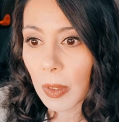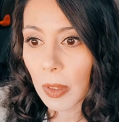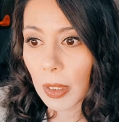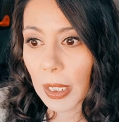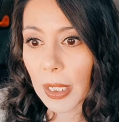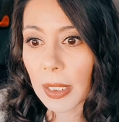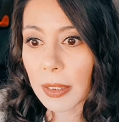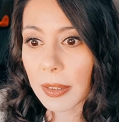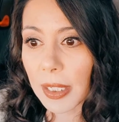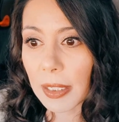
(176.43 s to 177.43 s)

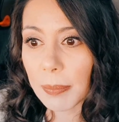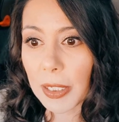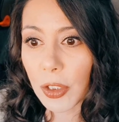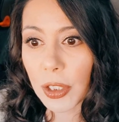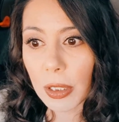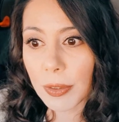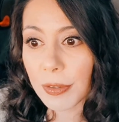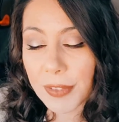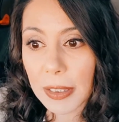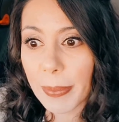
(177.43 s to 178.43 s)
and they may share their
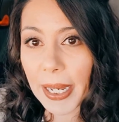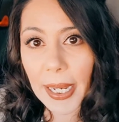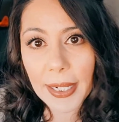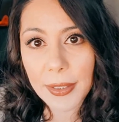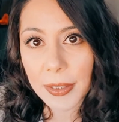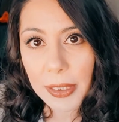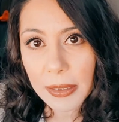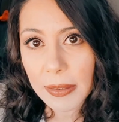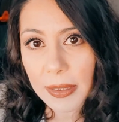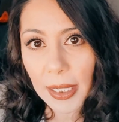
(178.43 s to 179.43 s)
feedback or
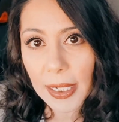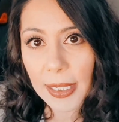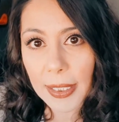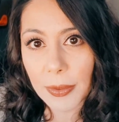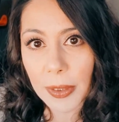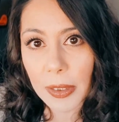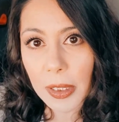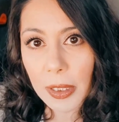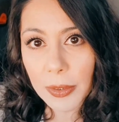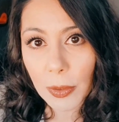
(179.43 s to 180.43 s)
insight or
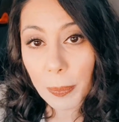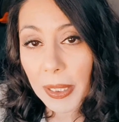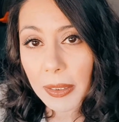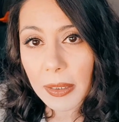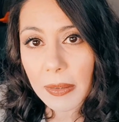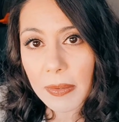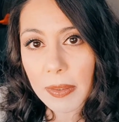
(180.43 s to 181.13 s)
their opinions